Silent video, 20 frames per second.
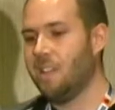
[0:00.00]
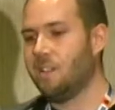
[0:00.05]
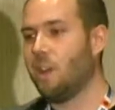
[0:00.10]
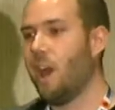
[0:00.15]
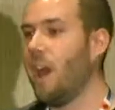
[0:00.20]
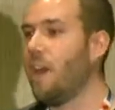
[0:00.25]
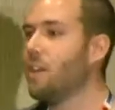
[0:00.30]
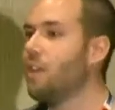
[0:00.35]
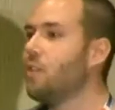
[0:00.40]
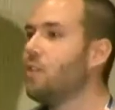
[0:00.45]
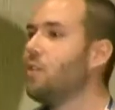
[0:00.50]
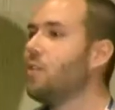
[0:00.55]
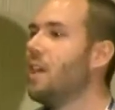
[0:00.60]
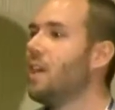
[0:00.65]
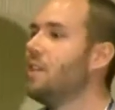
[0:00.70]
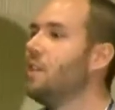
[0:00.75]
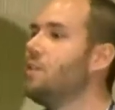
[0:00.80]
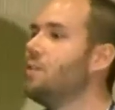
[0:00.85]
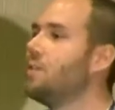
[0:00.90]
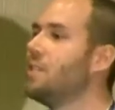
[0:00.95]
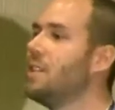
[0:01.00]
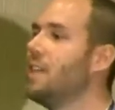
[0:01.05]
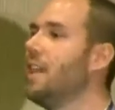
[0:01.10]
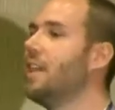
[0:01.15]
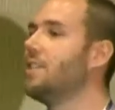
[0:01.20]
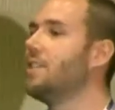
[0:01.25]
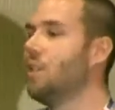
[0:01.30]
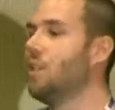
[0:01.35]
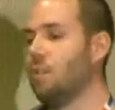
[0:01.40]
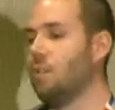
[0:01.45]
So how do you do that? You use
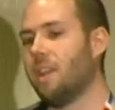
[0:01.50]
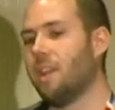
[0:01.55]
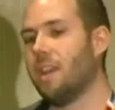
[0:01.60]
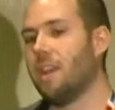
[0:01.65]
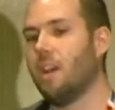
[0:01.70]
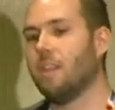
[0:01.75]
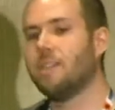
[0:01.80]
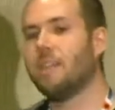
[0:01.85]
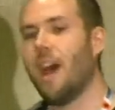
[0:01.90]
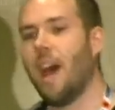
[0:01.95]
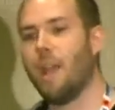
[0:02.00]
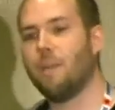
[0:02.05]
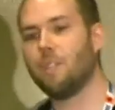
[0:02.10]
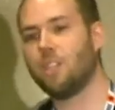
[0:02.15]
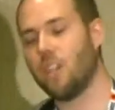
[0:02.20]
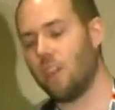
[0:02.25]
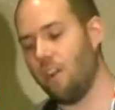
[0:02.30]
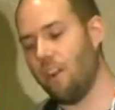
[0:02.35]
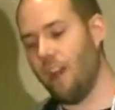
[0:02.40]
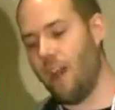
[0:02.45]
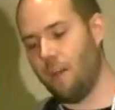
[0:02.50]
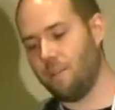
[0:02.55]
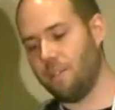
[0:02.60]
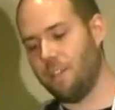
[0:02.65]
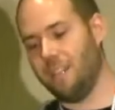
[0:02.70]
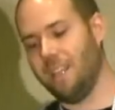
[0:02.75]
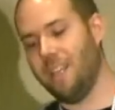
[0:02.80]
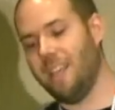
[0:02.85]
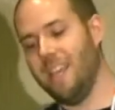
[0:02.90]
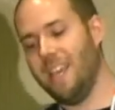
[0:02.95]
TSO, a thing called time sharing
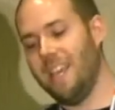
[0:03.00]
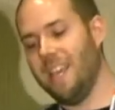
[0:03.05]
option.